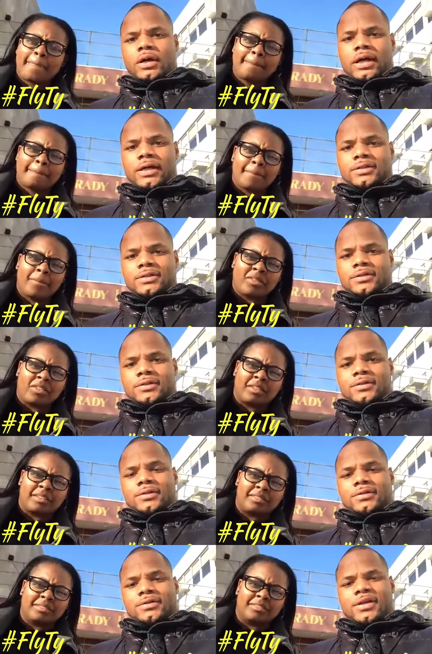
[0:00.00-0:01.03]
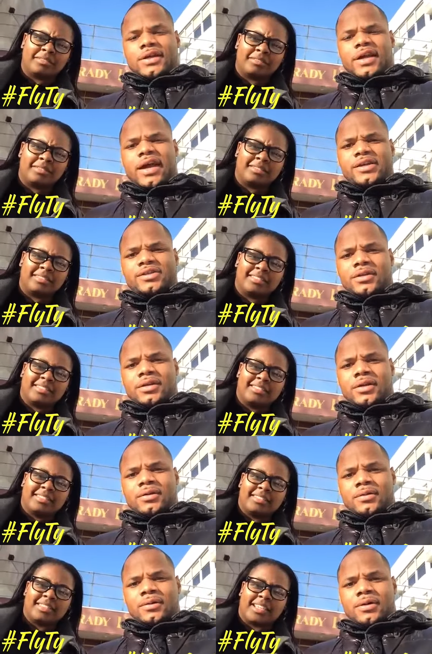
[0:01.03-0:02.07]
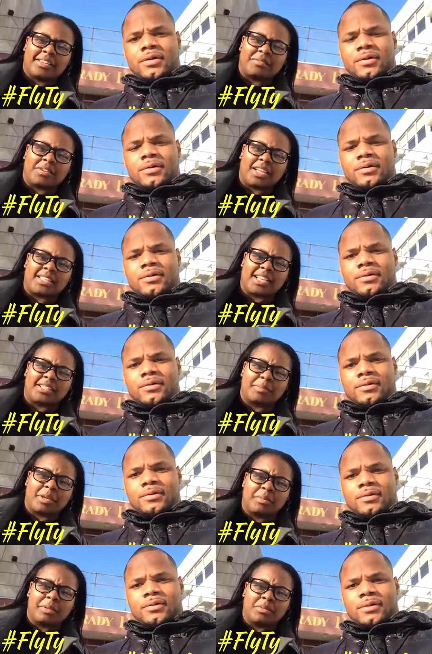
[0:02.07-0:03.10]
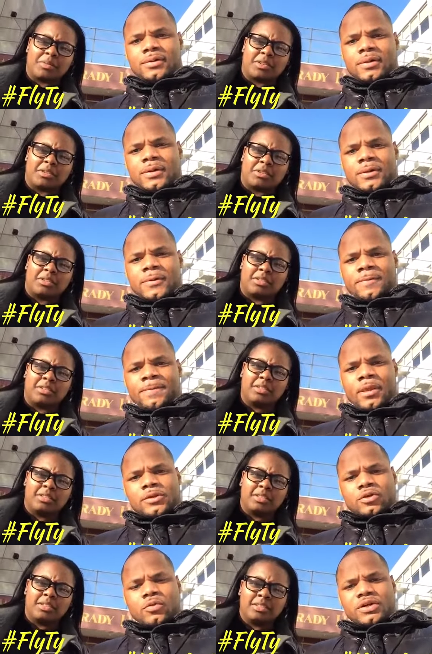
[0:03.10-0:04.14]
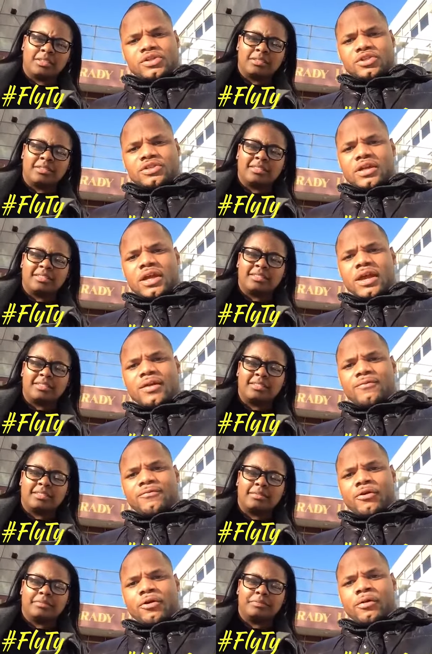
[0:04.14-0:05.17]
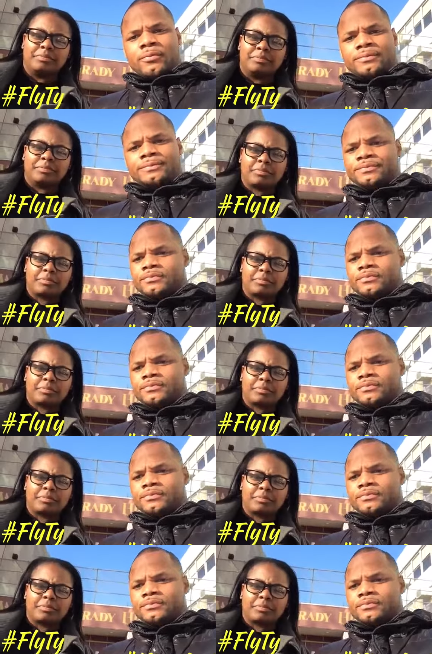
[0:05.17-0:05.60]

Speaker 1: guys? It's King Action here.
Speaker 2: Hey, FlyTy Spellman, what's going on?
Speaker 1: So we just came from